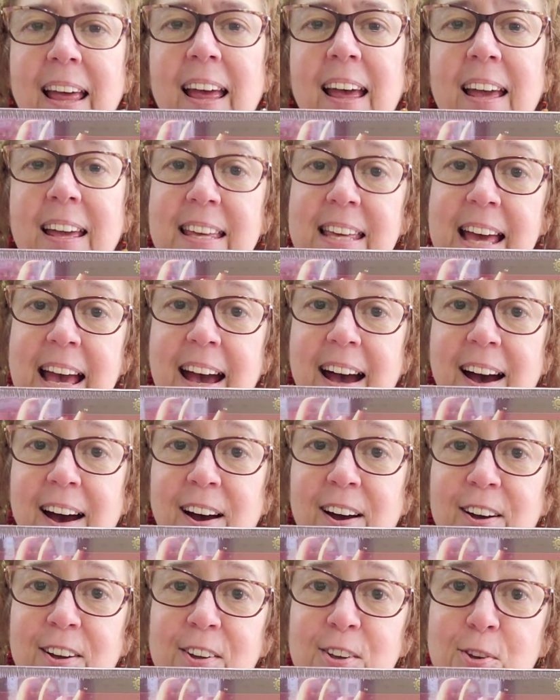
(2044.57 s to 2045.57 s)
Yeah,
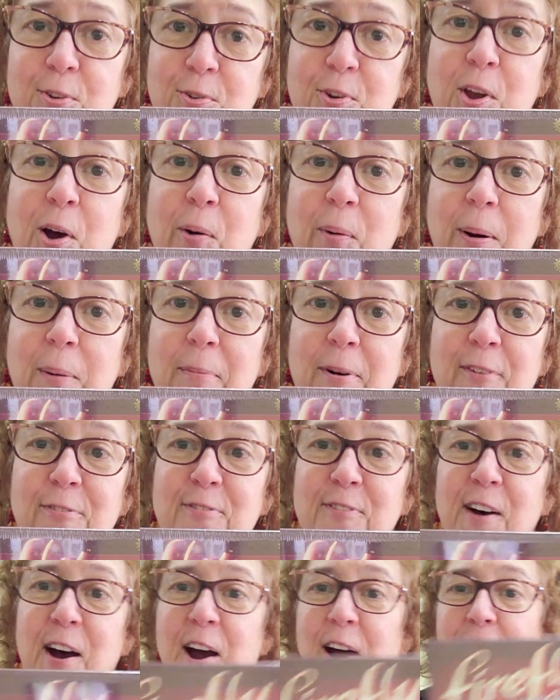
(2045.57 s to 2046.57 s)
you know I'm a
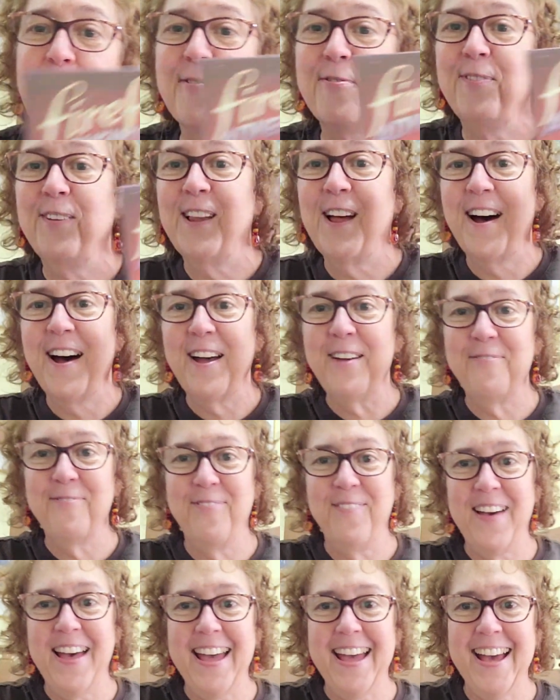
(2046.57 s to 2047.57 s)
Firefly
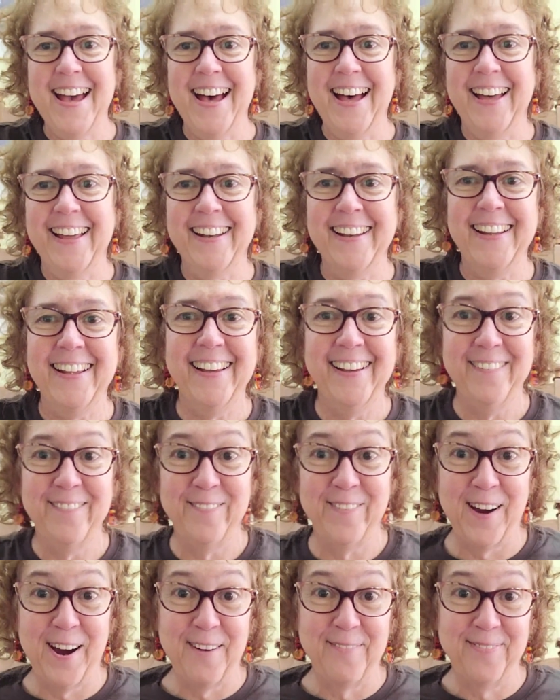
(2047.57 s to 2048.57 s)
fan.
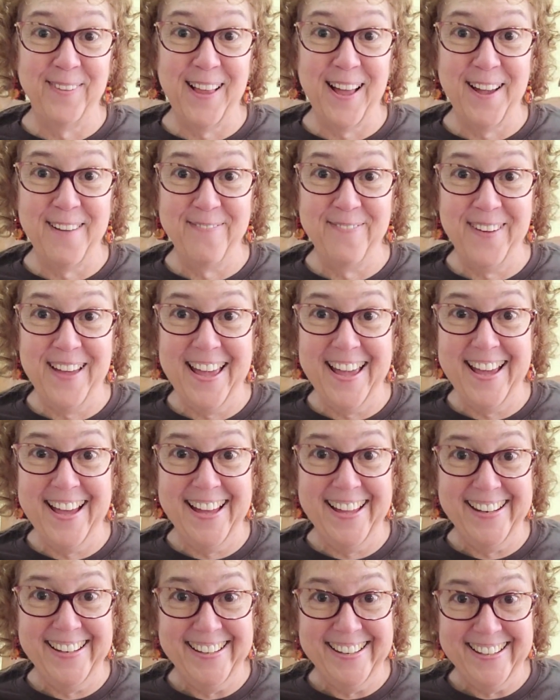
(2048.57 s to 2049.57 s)
Firefly
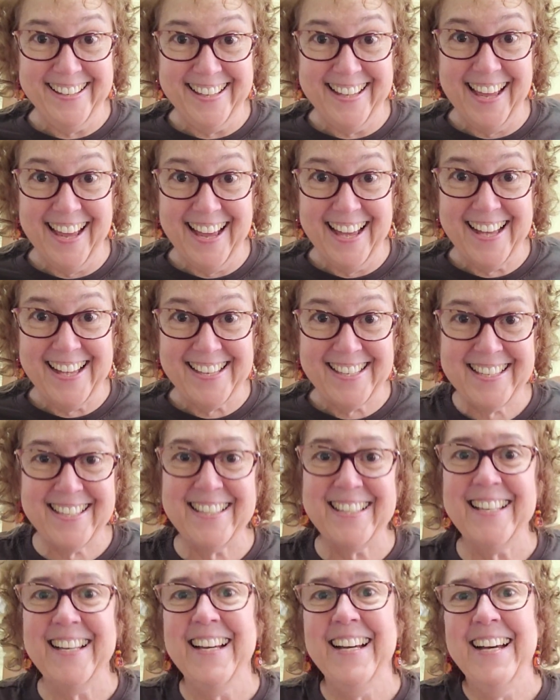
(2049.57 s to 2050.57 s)
fan,
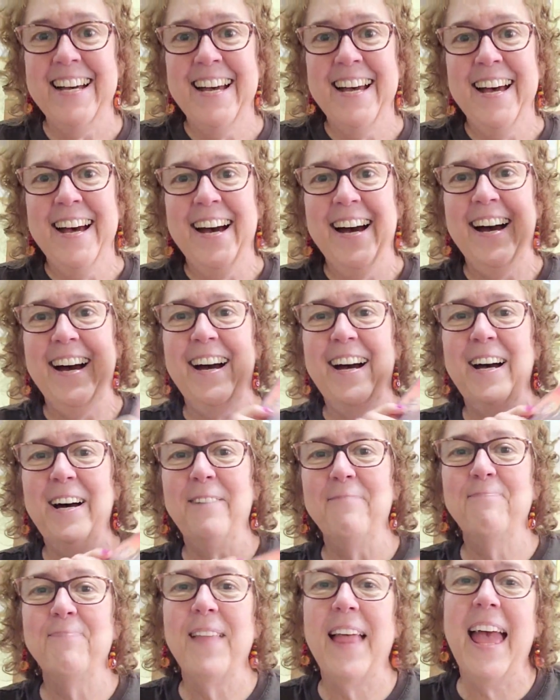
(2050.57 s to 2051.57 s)
yes.
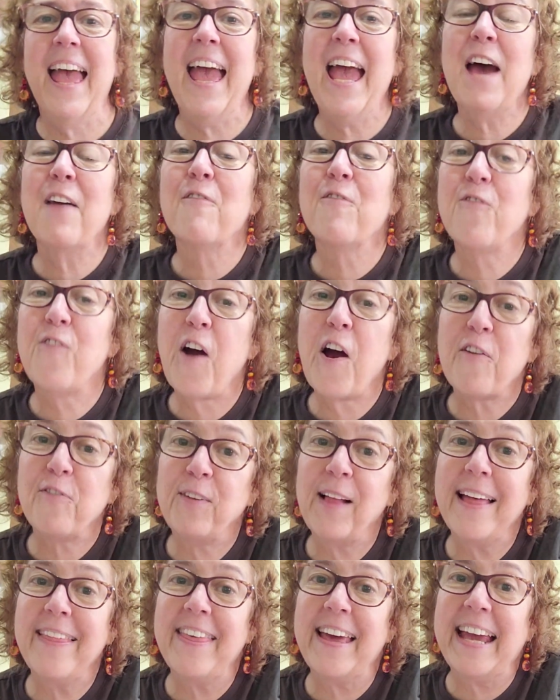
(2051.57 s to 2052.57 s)
And
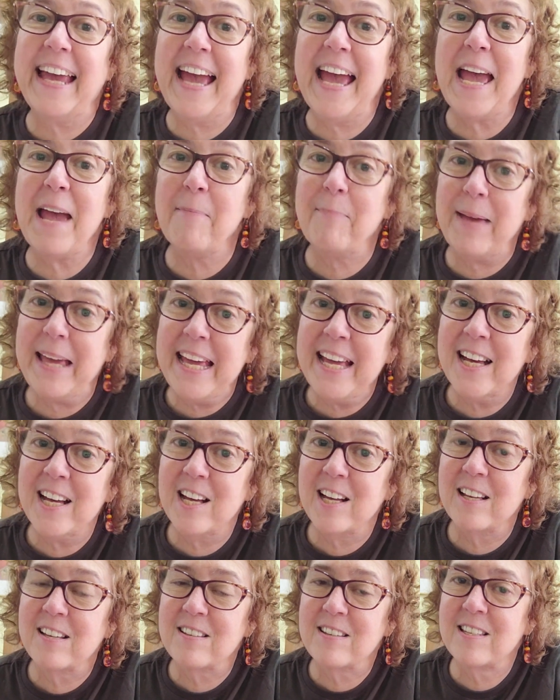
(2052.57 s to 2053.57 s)
Firefly the game
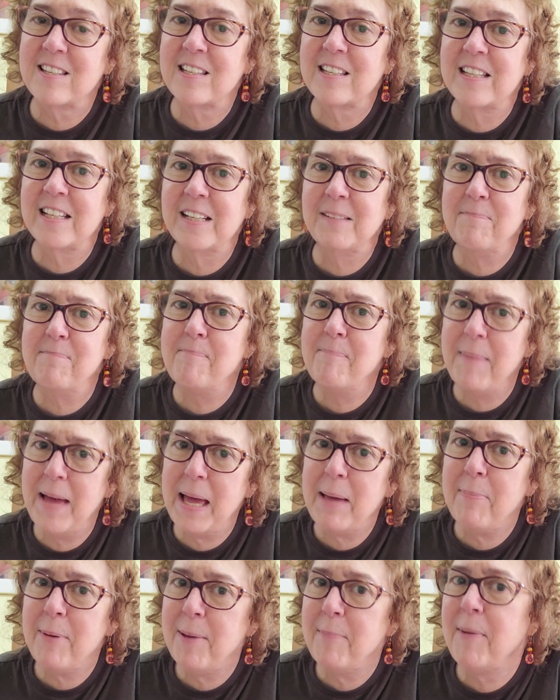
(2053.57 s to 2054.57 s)
is
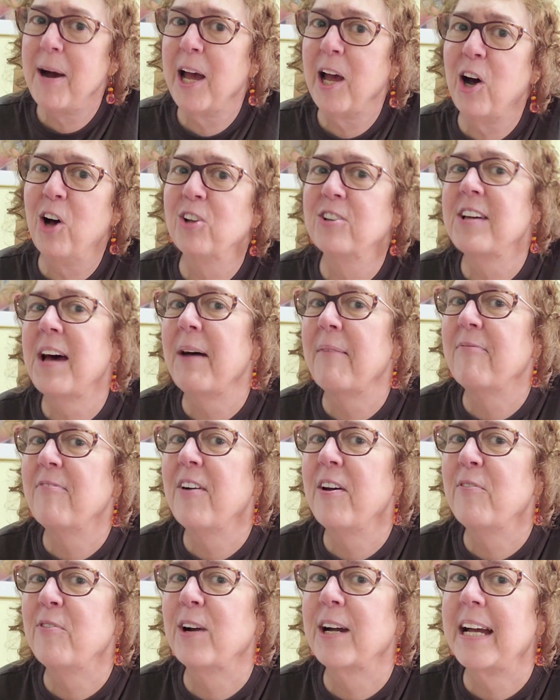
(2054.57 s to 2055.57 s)
maybe my all-time
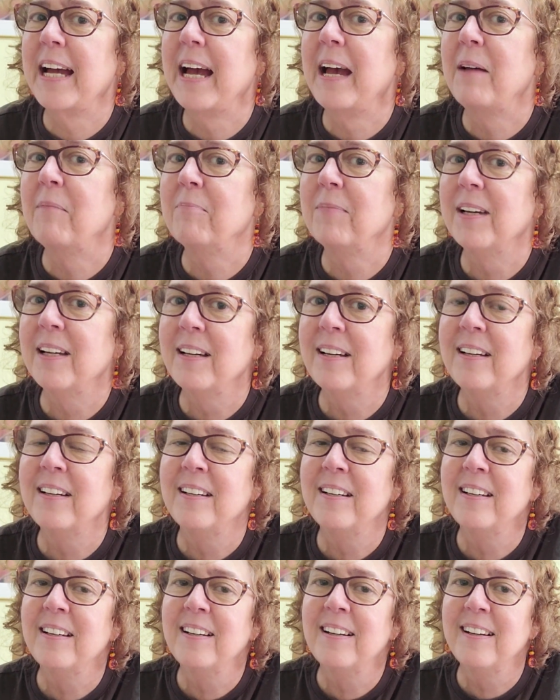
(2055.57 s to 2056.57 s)
favorite game.
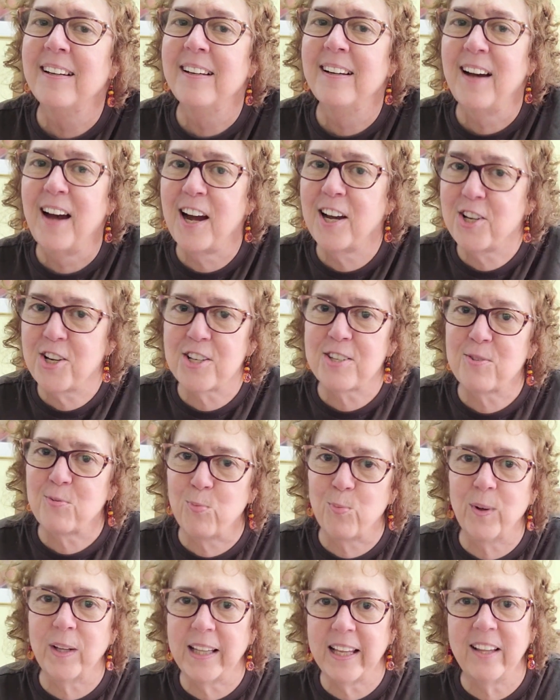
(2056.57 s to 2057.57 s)
I just
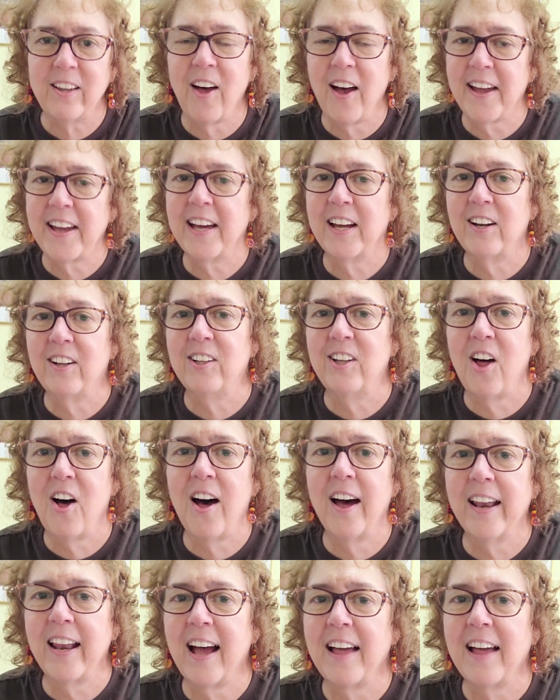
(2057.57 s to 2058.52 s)
really like it a lot.